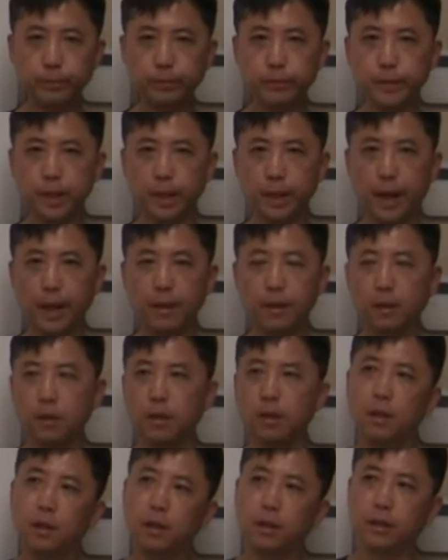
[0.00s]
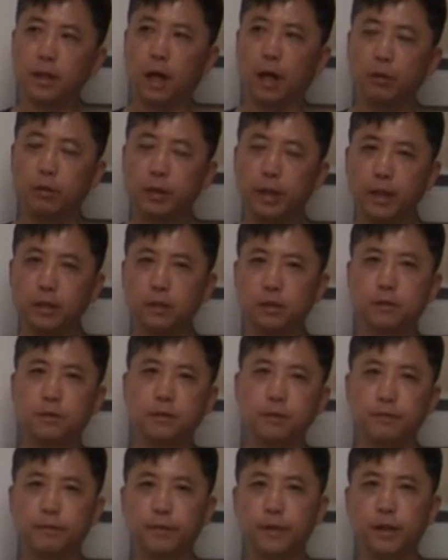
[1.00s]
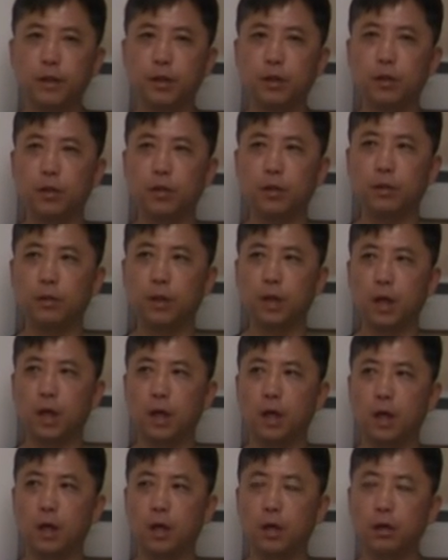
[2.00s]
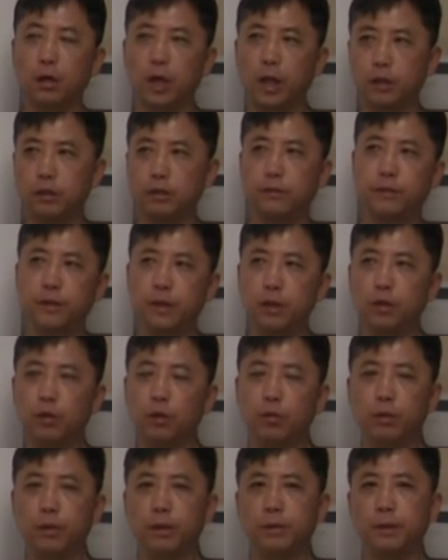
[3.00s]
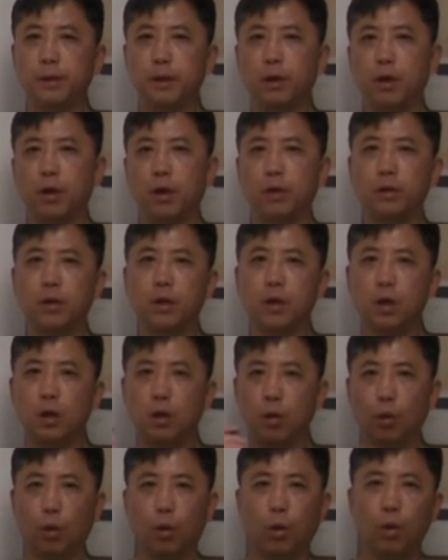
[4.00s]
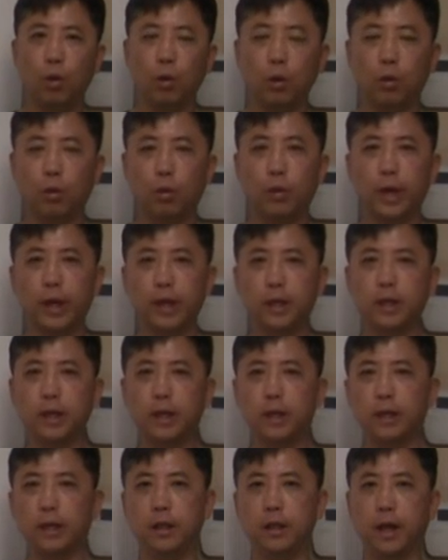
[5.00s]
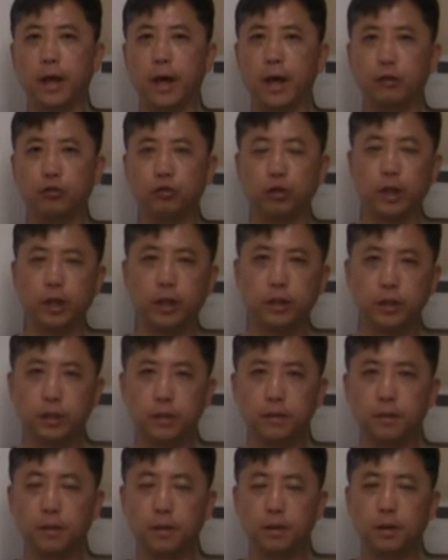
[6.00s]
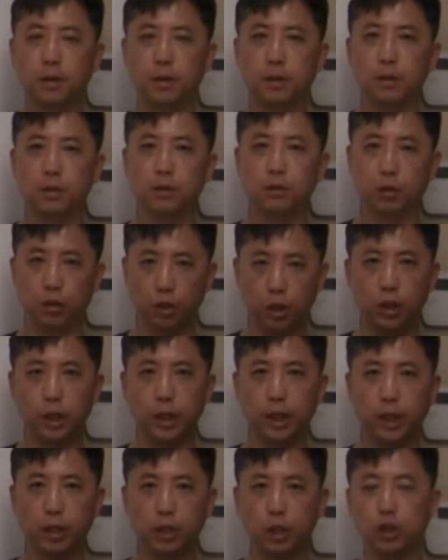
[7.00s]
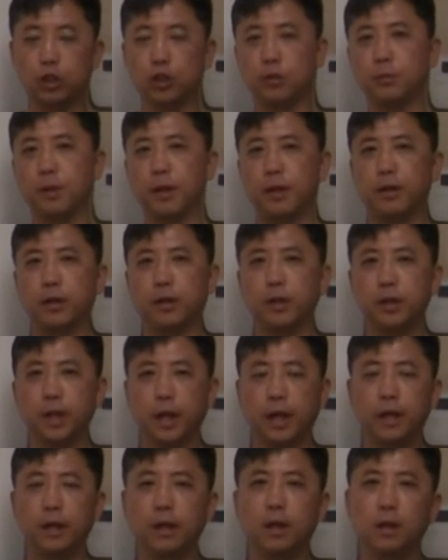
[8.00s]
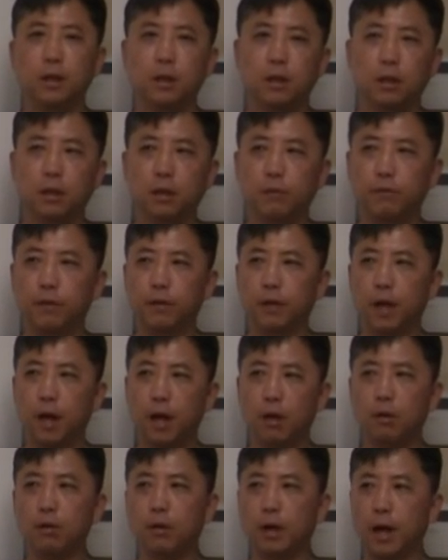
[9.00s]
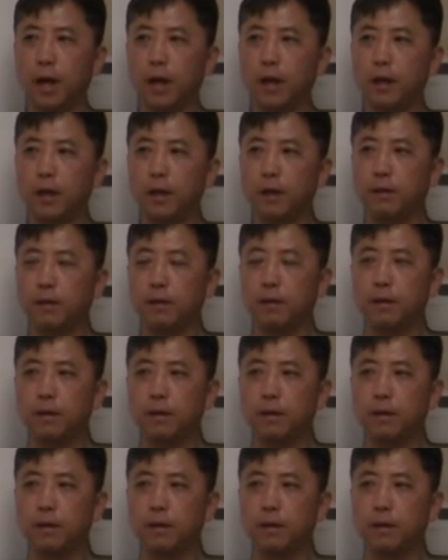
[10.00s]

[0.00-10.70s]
Okay. Now, next video, lecture video will be on goal-oriented education, learning and teaching method. And for now, I'd